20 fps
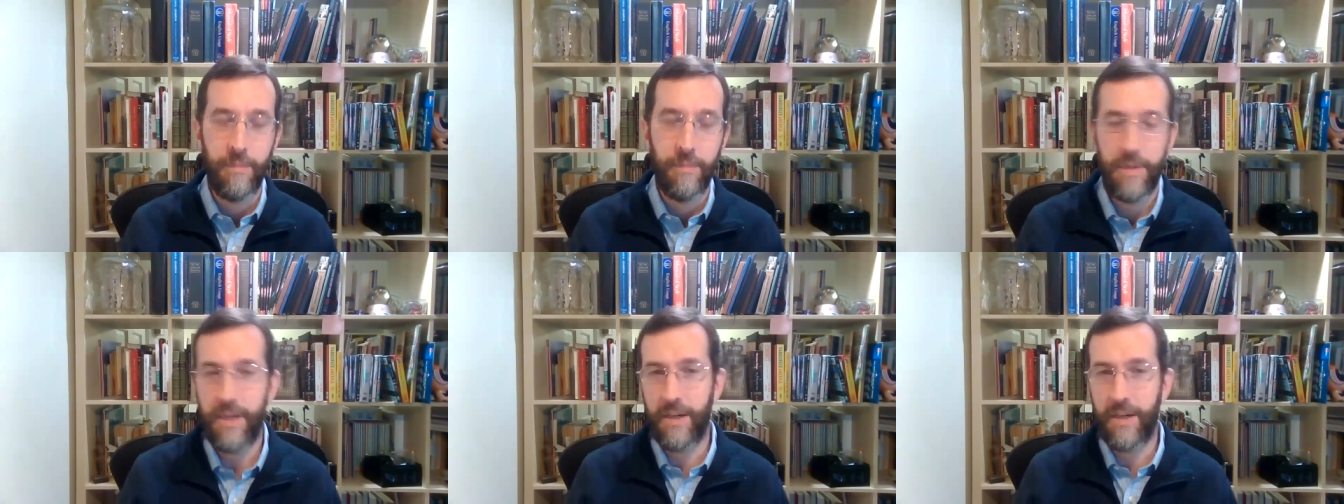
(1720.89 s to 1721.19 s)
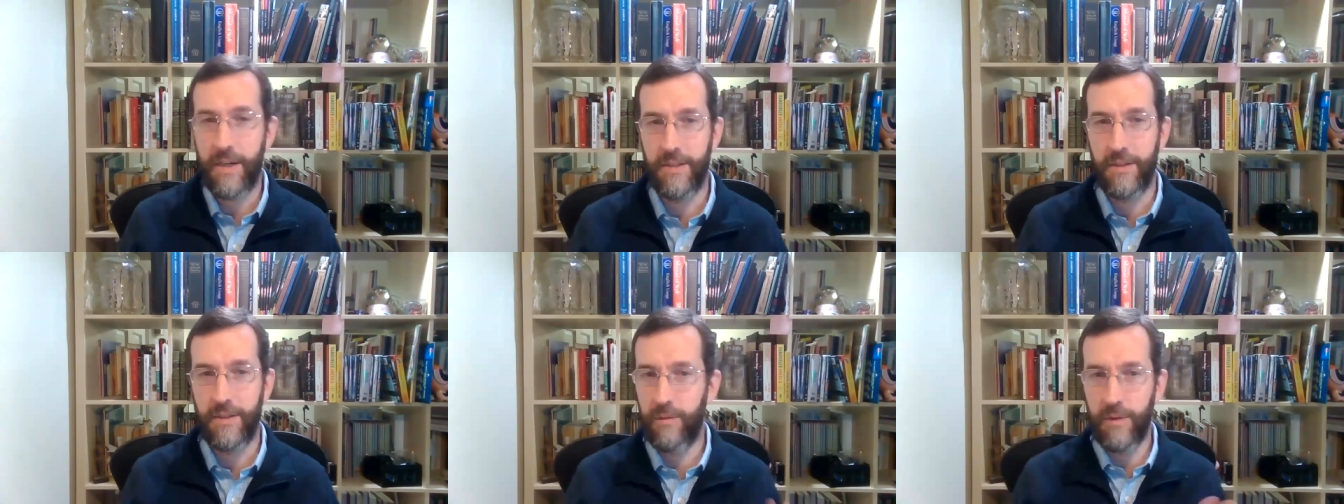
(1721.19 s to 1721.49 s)

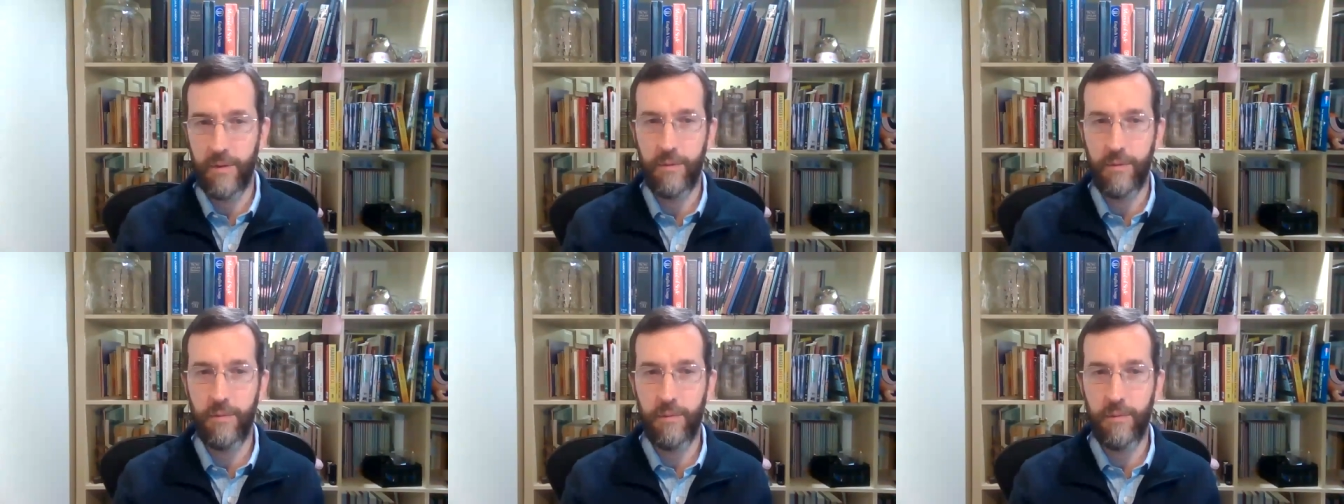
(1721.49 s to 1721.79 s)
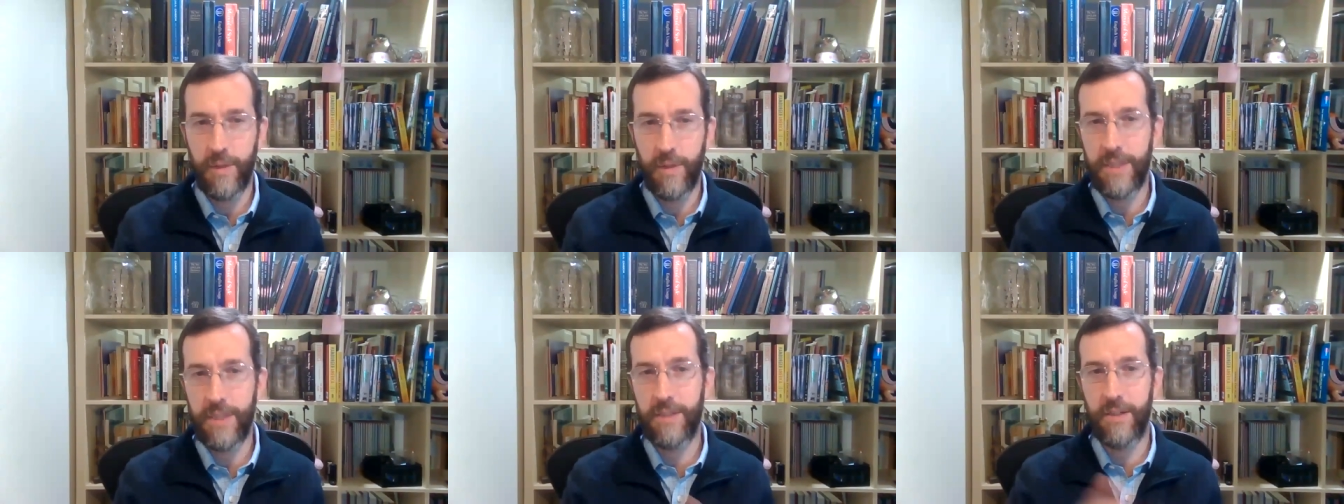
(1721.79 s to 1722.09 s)
because you've
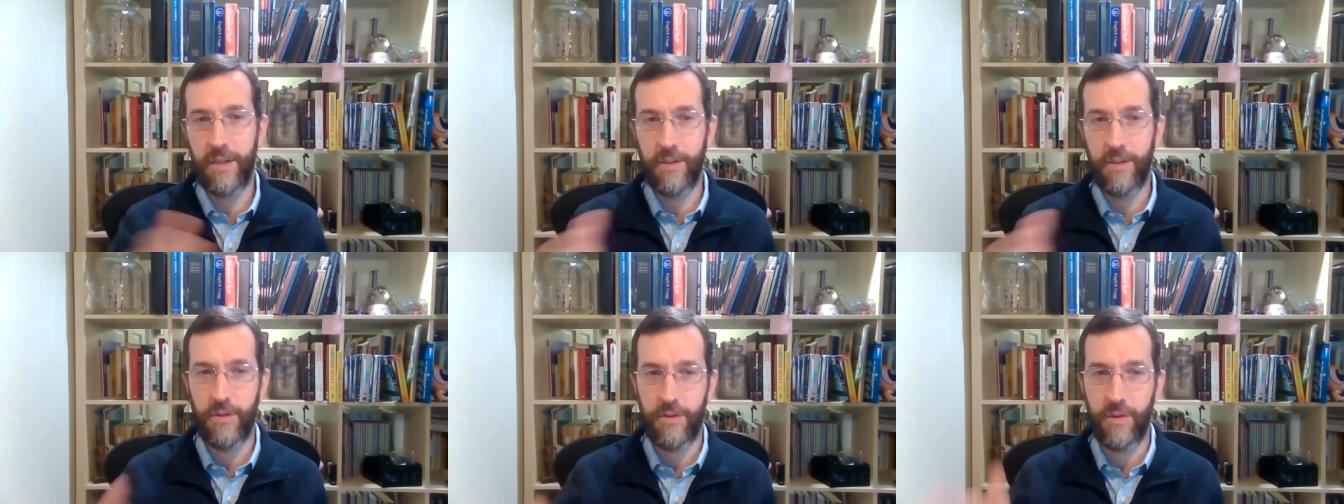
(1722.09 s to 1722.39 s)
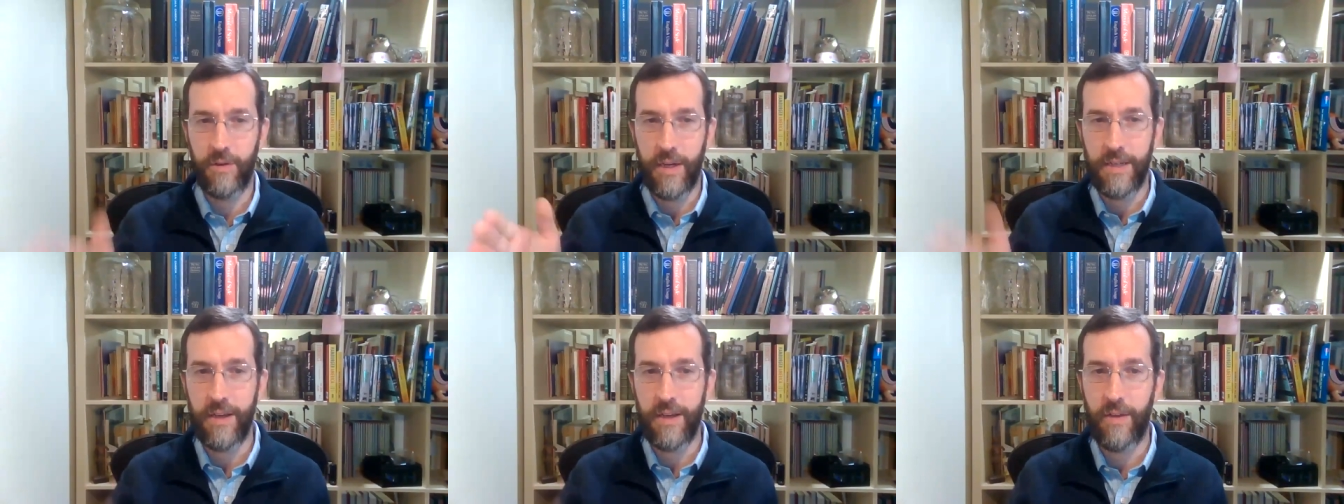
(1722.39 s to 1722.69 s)
reached a
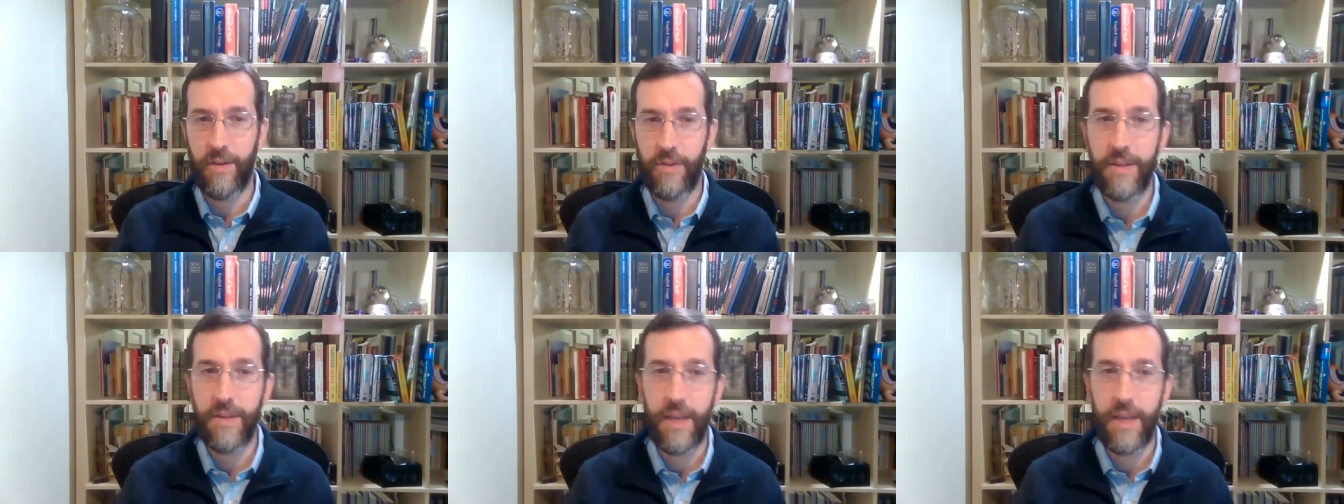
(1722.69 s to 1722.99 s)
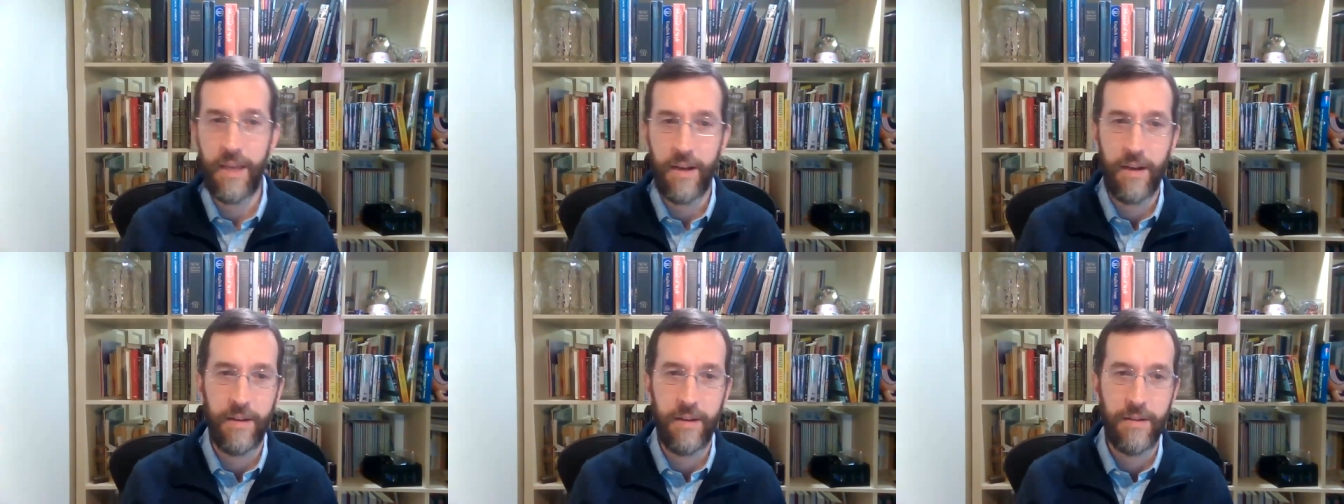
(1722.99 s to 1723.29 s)
constraint on the
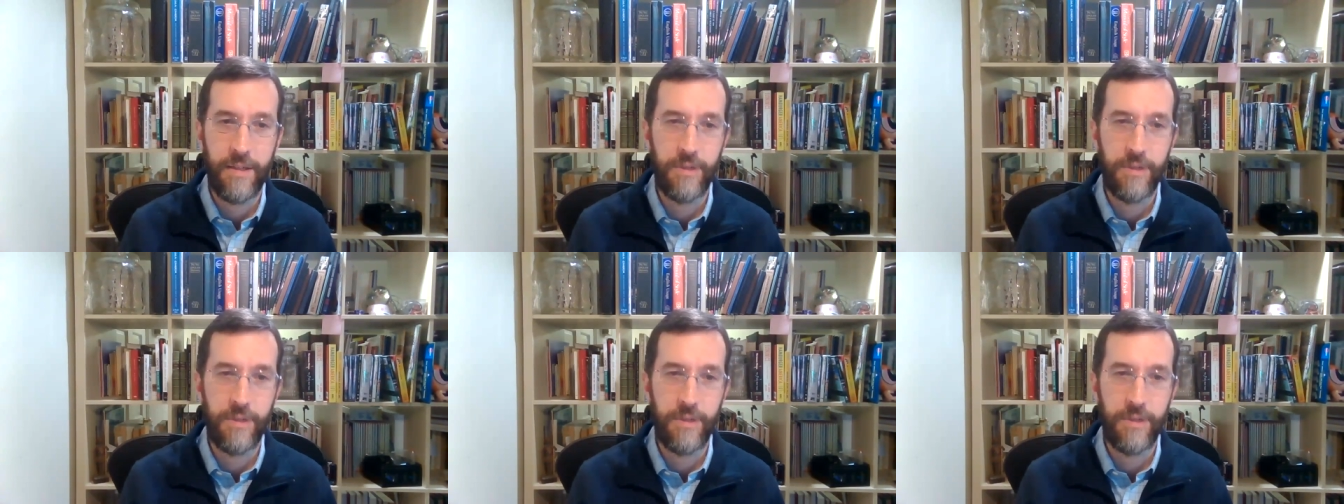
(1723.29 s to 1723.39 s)
data.